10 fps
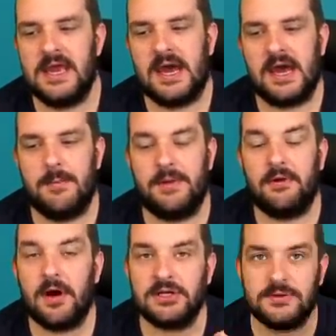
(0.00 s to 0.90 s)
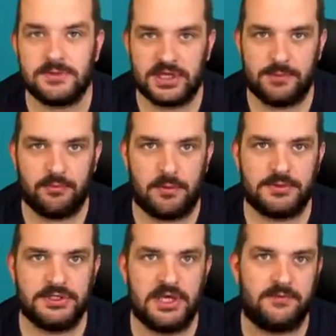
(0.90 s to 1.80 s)
But there are some cheaper
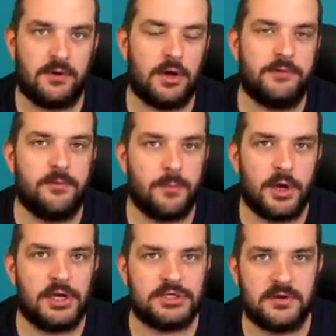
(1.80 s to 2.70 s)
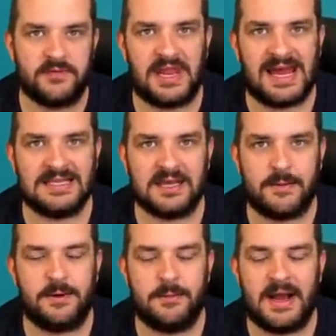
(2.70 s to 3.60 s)
options that have kind of emerged over the last
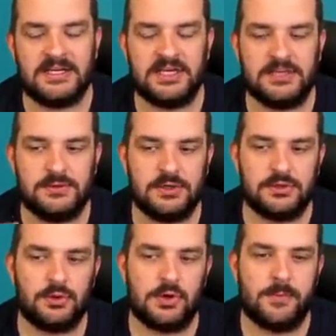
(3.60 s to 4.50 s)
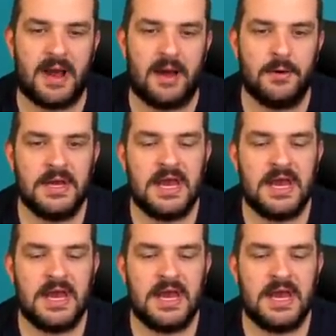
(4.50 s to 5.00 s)
couple of match days, which I'll talk about.